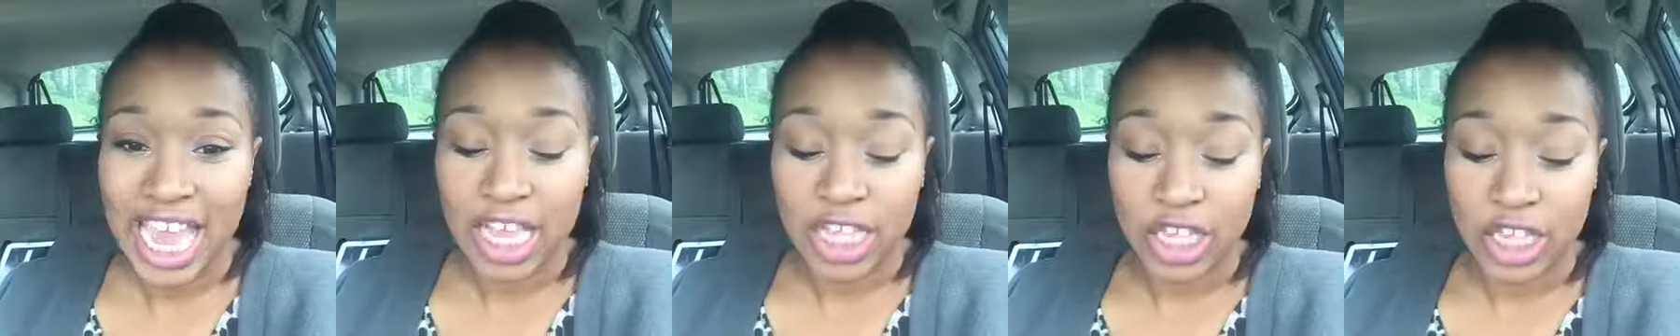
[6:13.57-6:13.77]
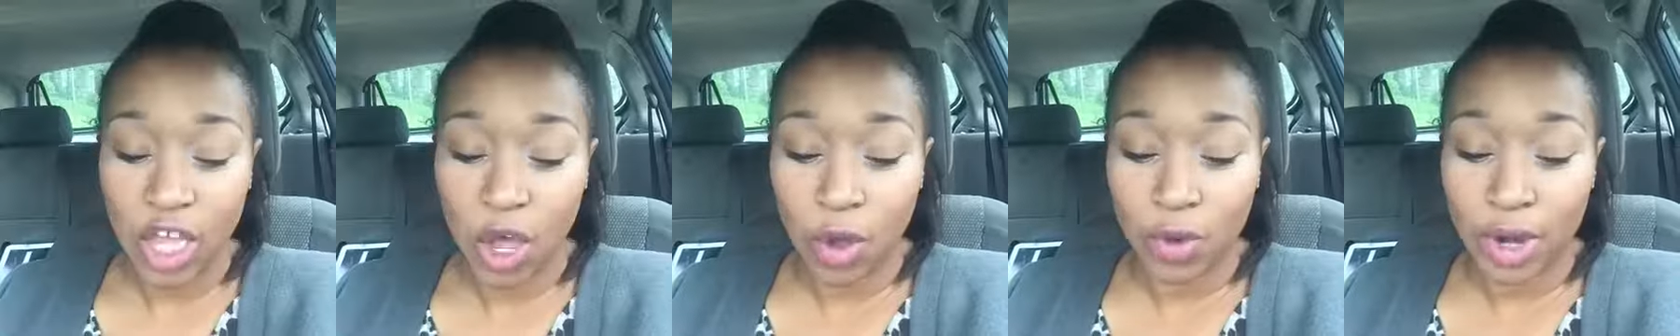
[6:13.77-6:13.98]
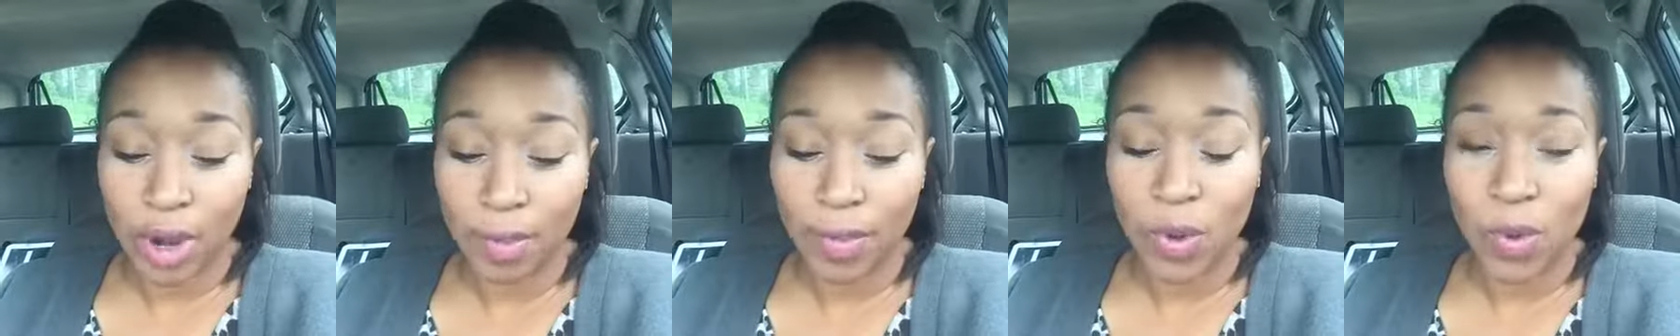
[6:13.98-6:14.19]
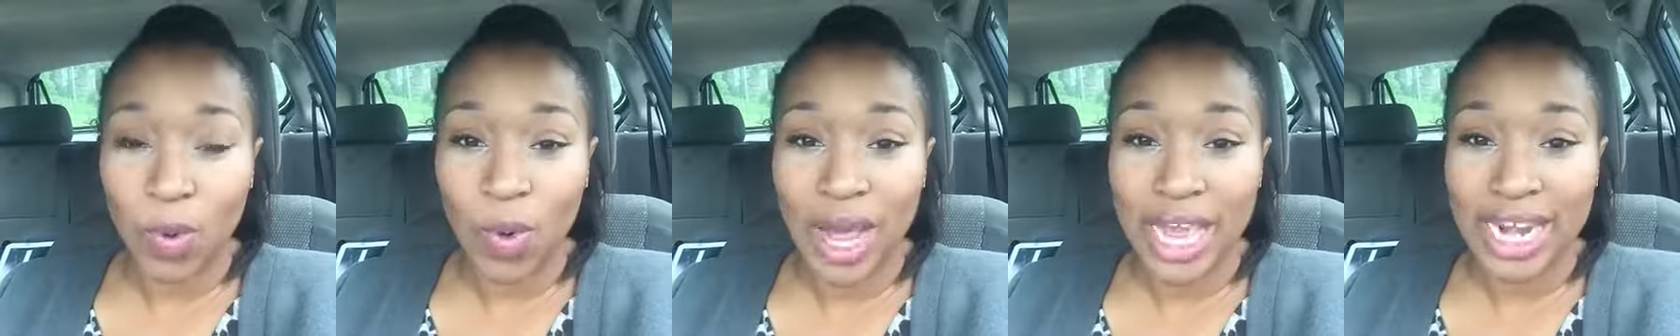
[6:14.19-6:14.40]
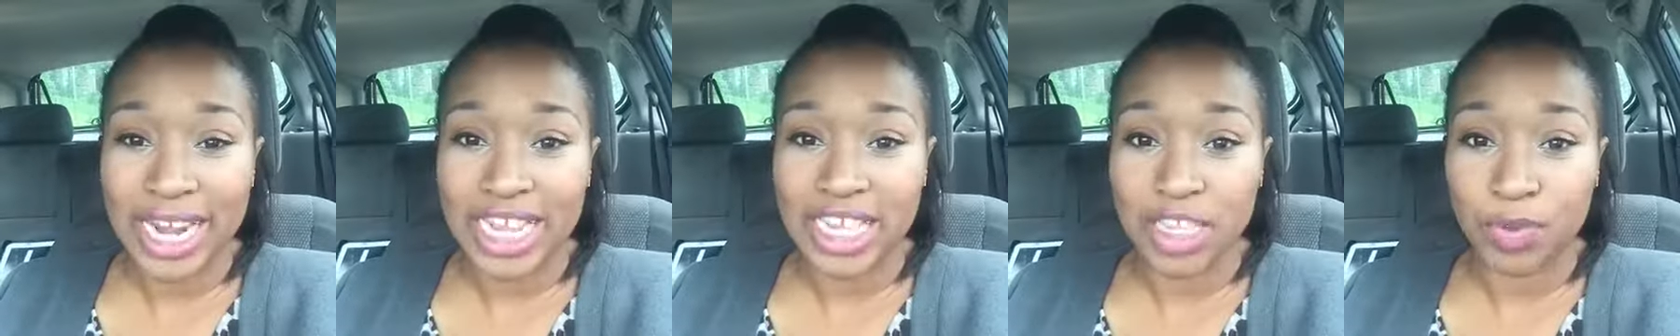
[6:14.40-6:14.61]
So number
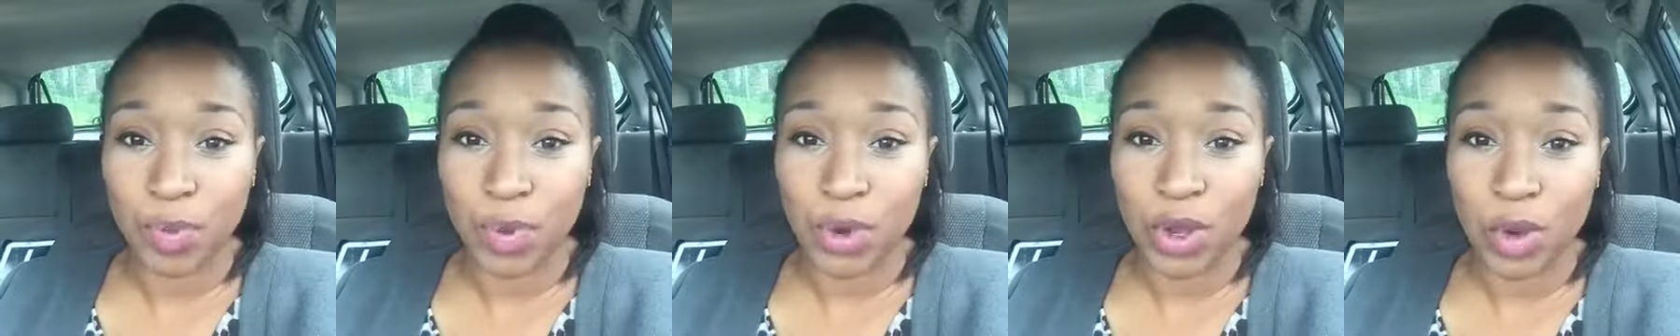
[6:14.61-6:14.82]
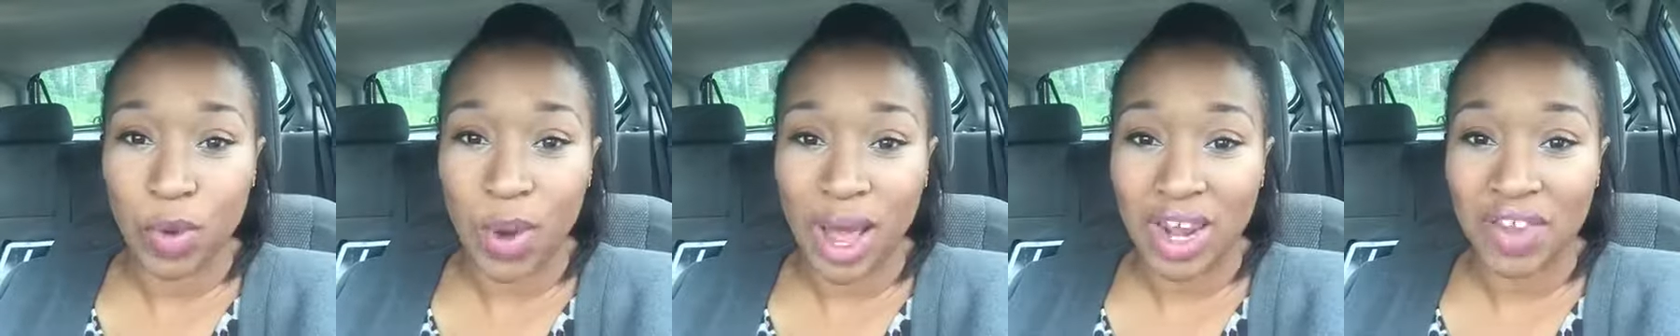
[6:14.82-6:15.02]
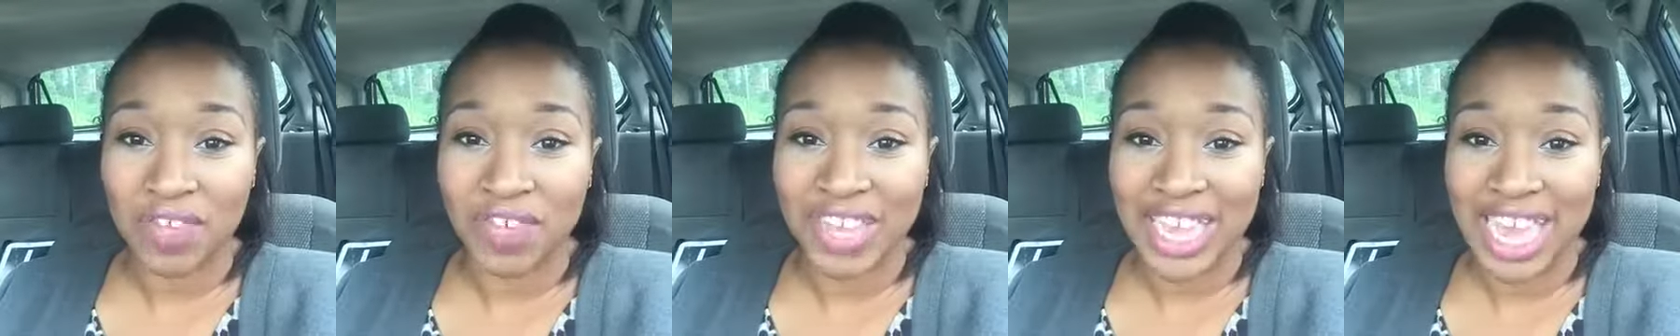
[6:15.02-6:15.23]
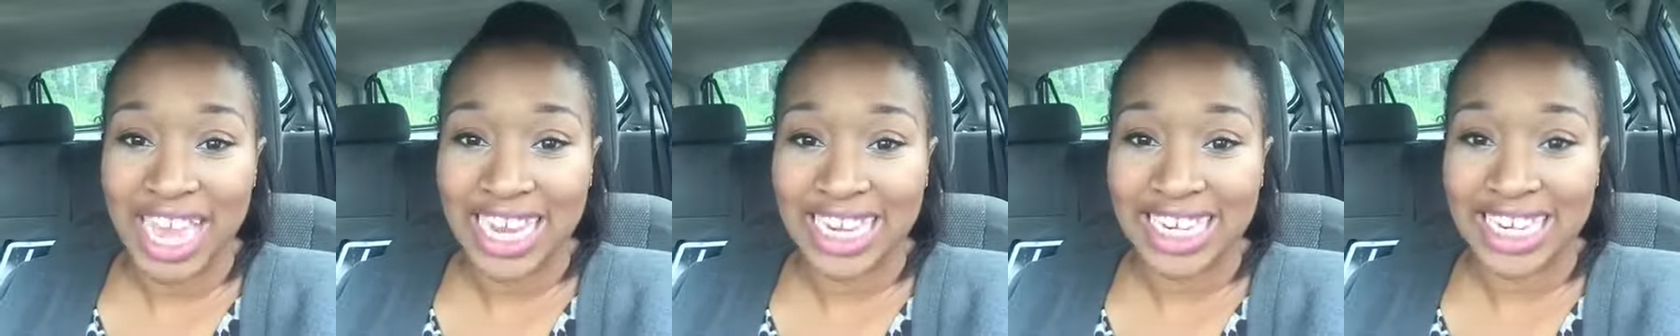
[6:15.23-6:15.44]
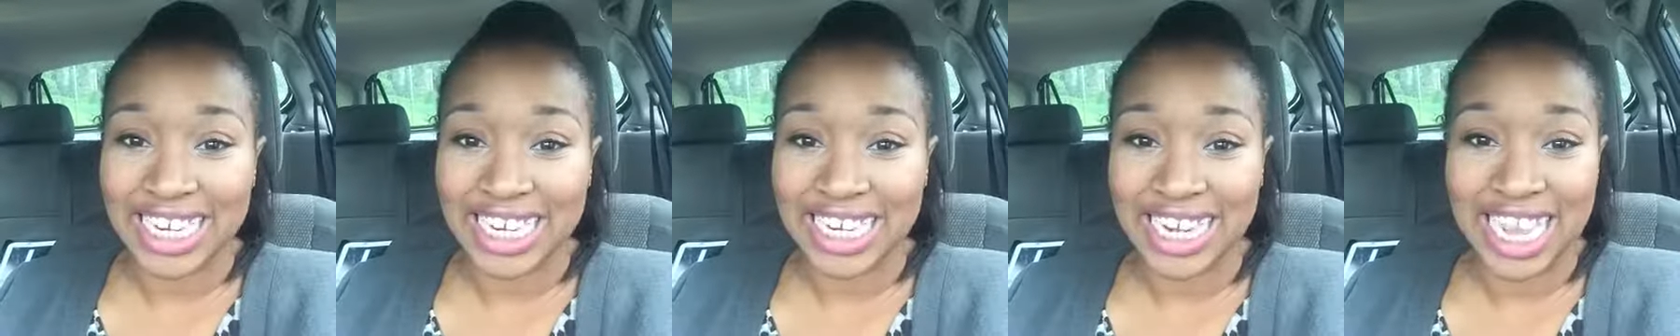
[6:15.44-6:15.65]
1 is
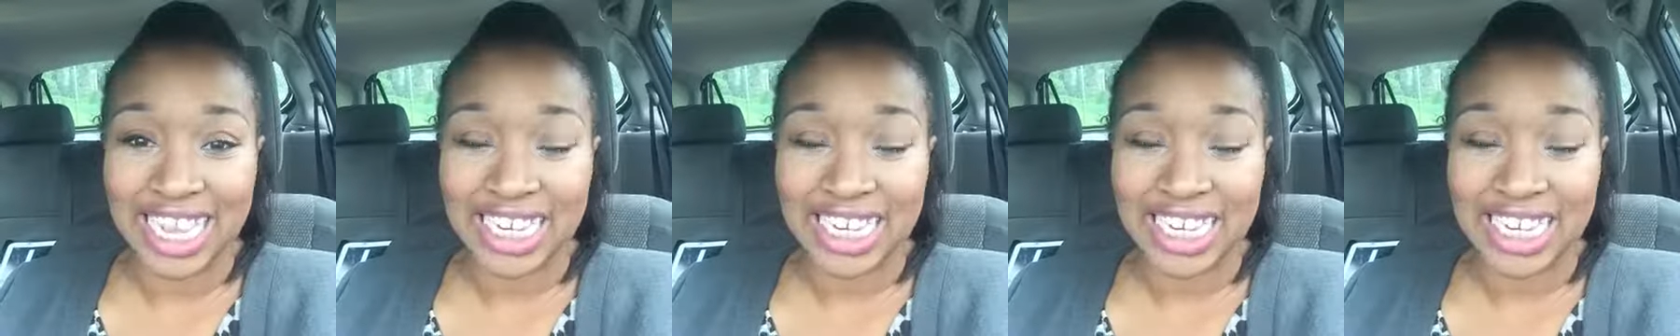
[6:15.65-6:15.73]
pre-qualification.